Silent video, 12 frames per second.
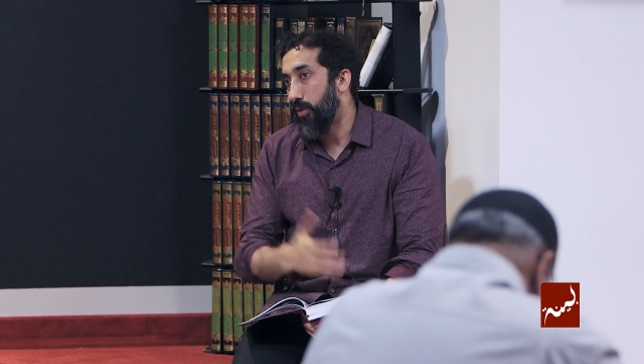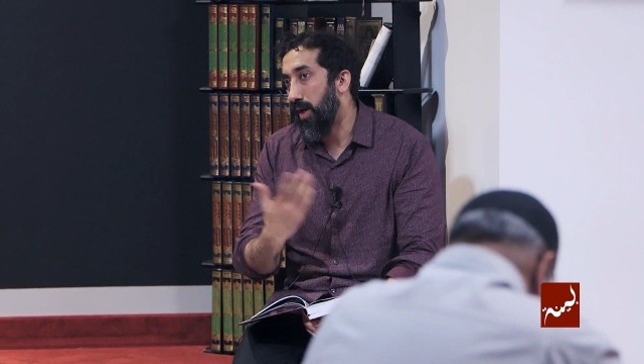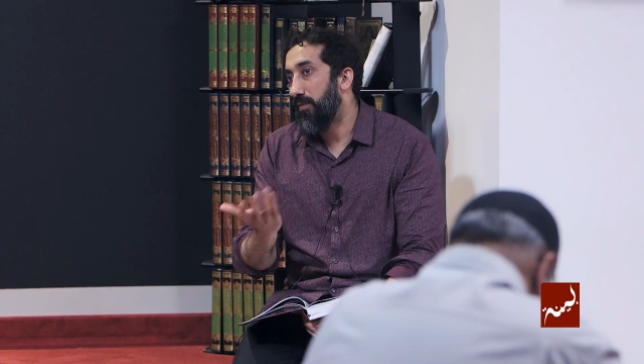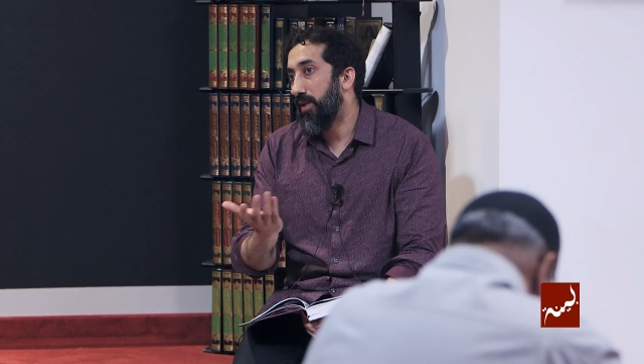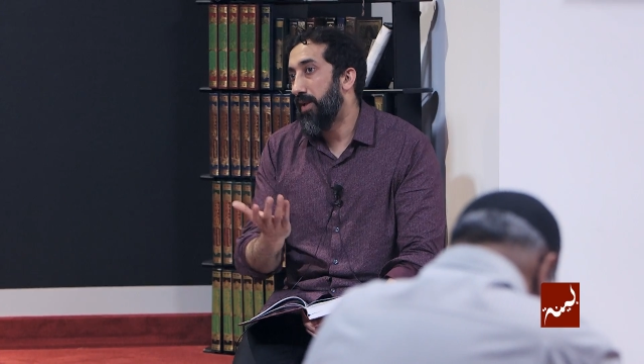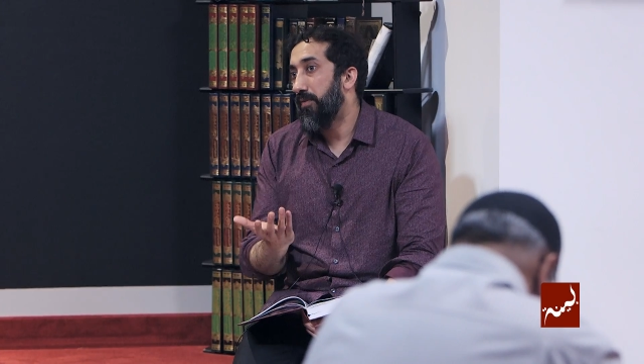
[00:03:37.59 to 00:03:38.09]
you
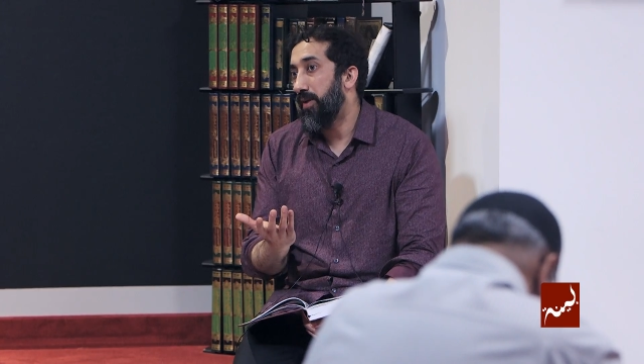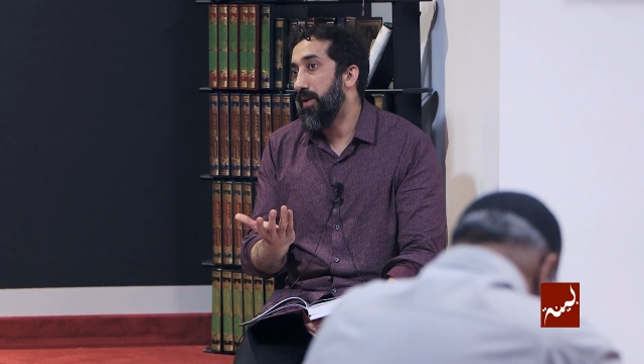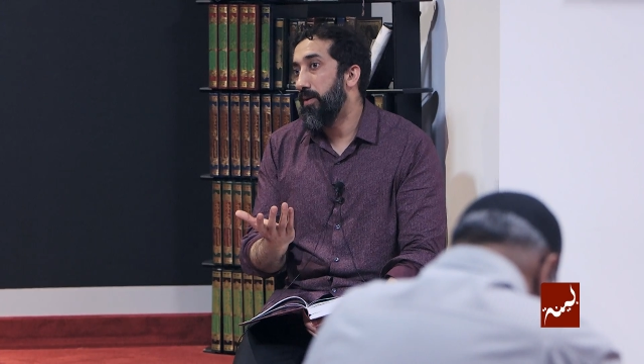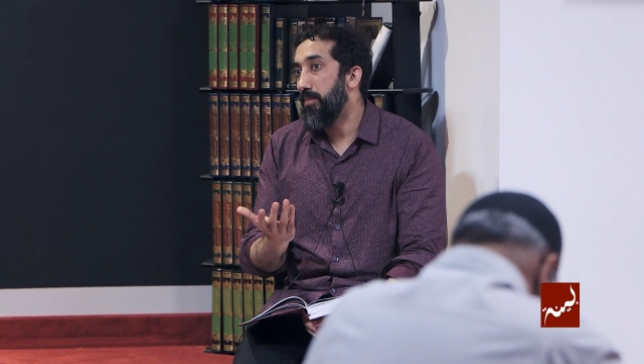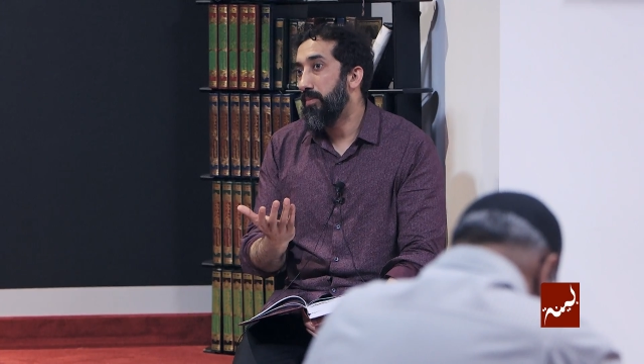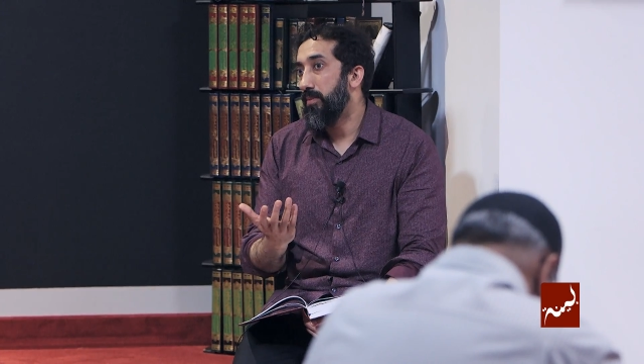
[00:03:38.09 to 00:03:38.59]
have a lot of
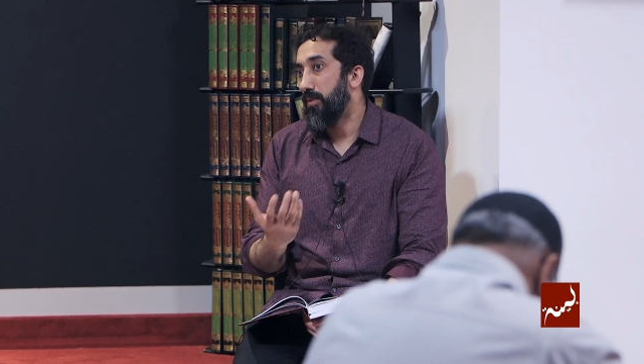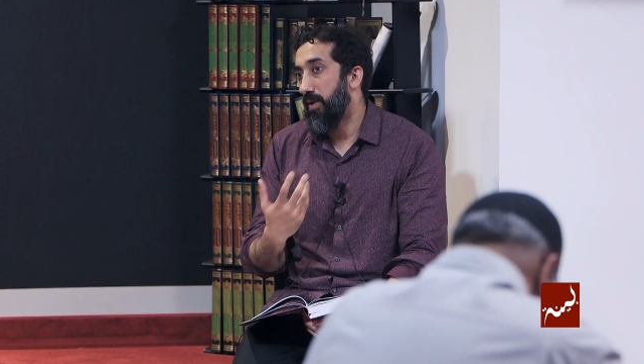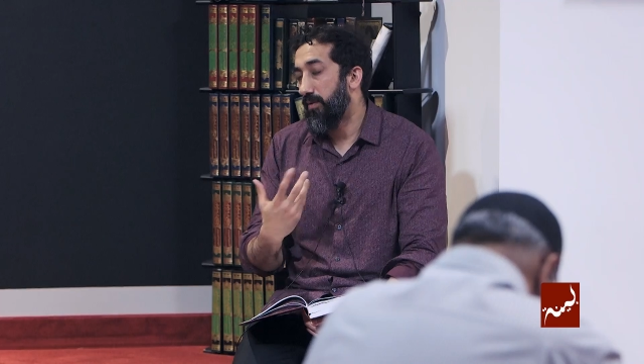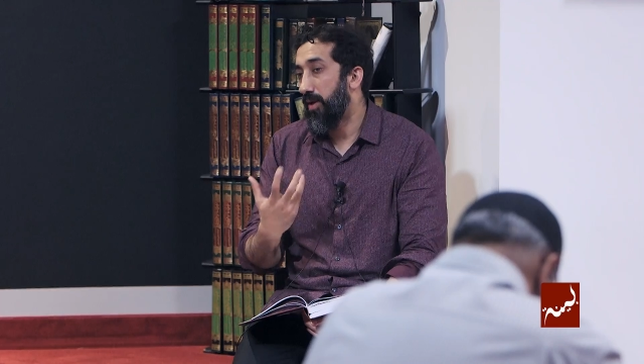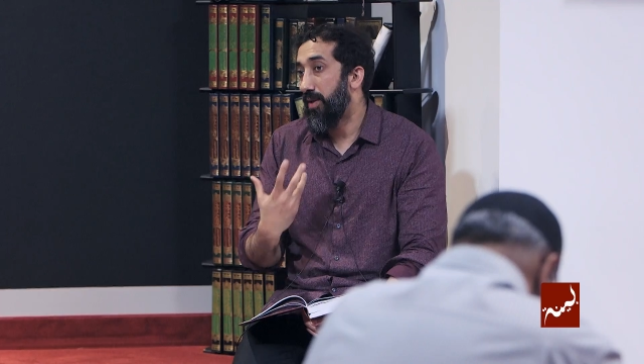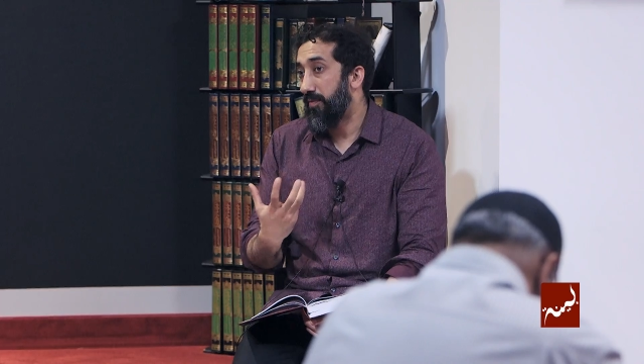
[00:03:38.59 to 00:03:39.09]
ilm, you
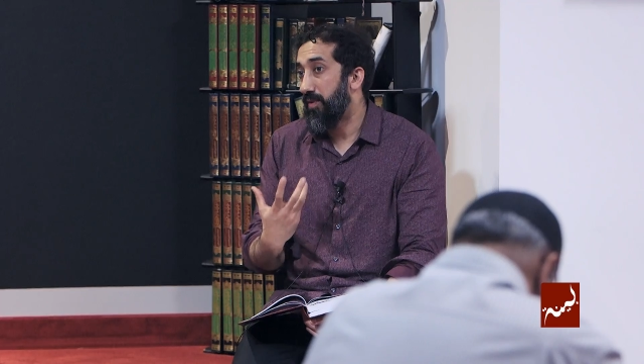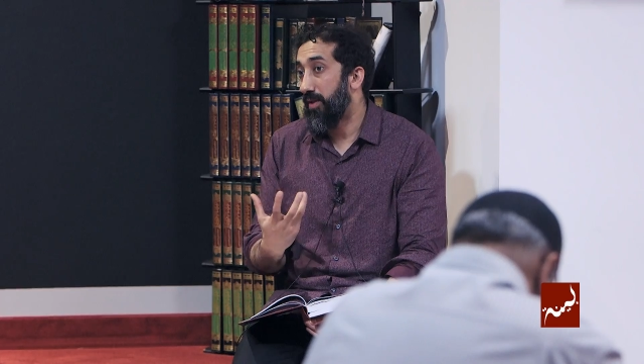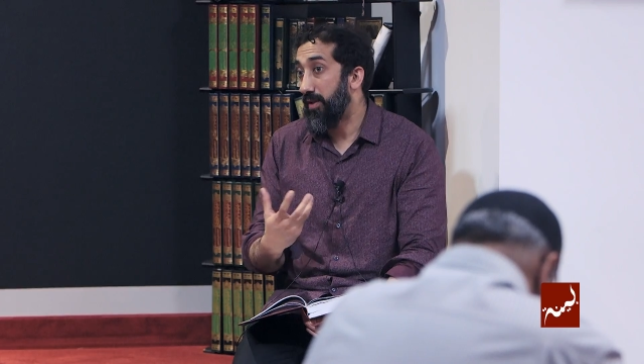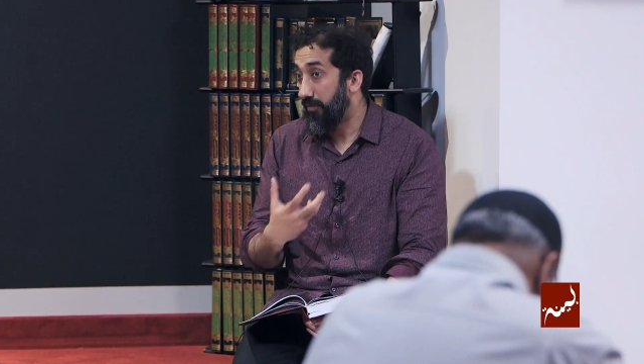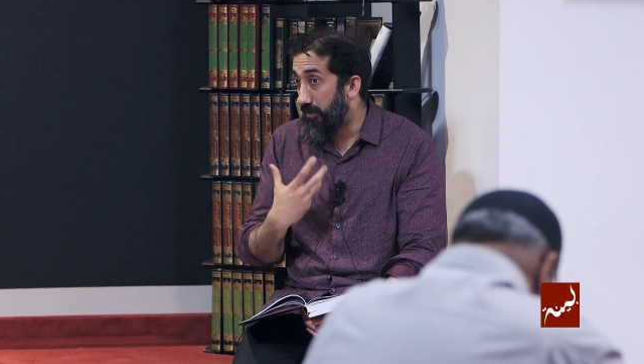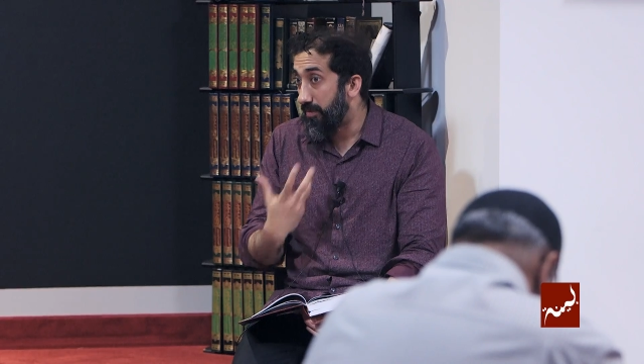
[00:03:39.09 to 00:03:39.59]
have a lot
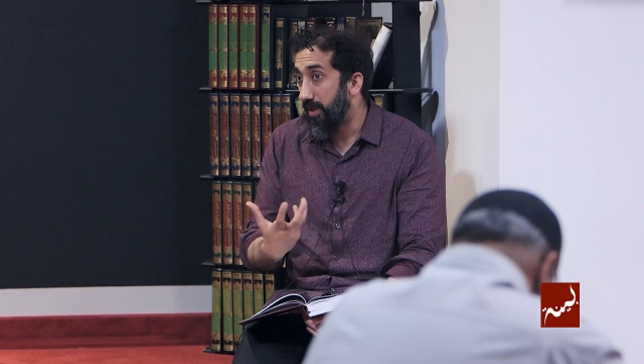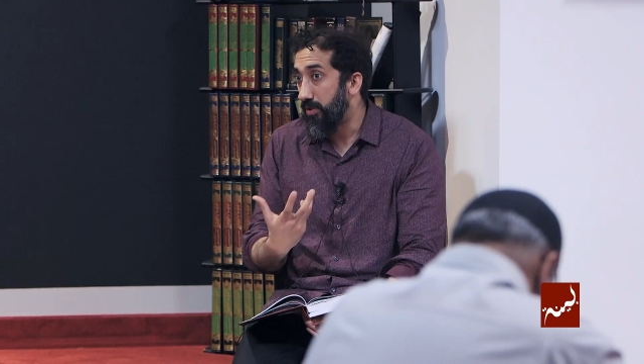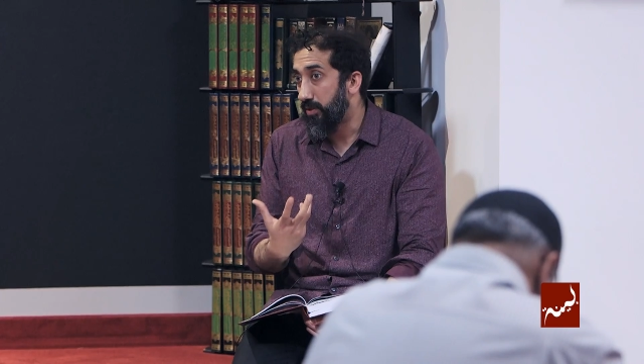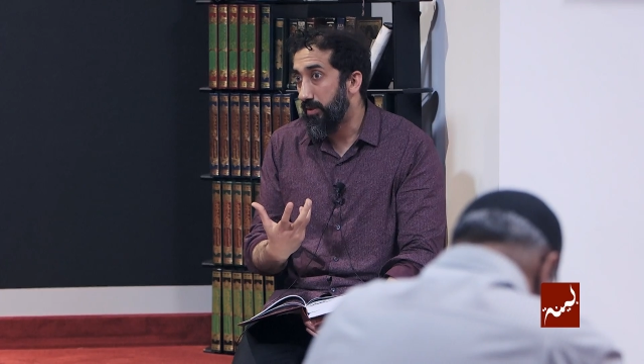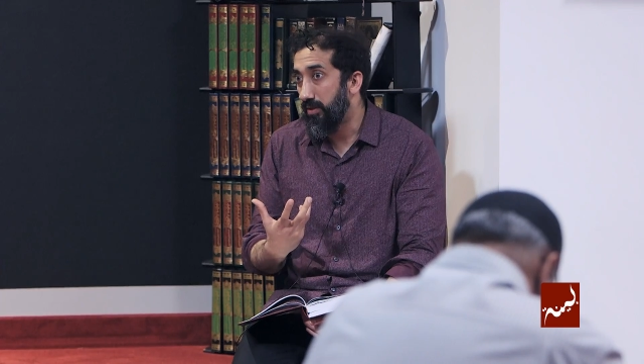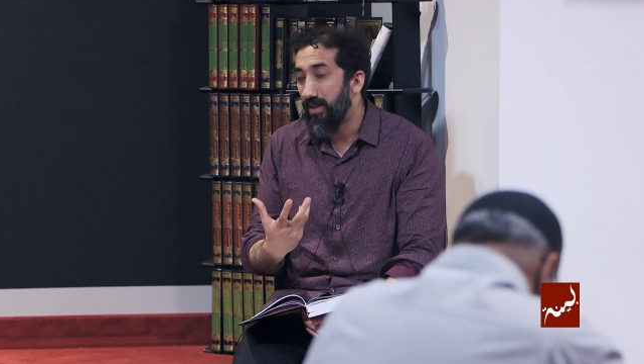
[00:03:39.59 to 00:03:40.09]
of
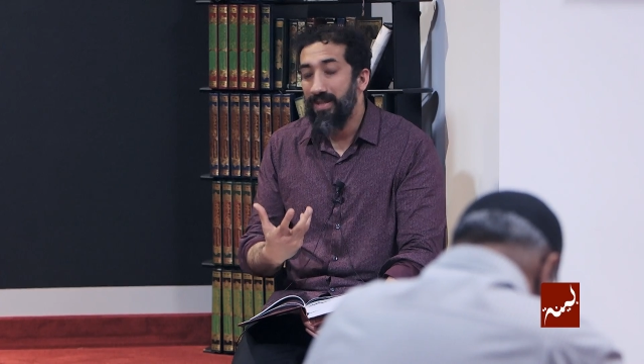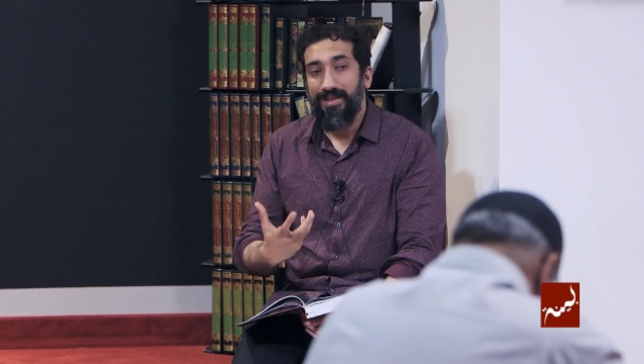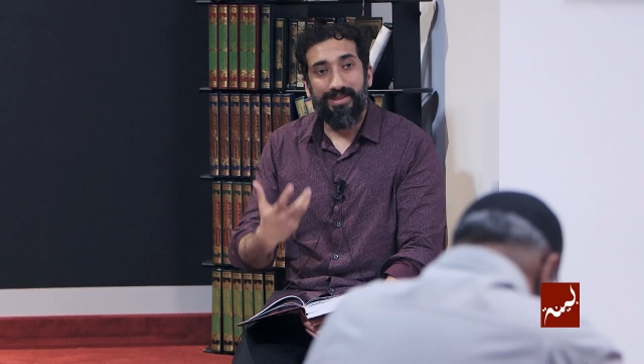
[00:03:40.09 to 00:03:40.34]
information,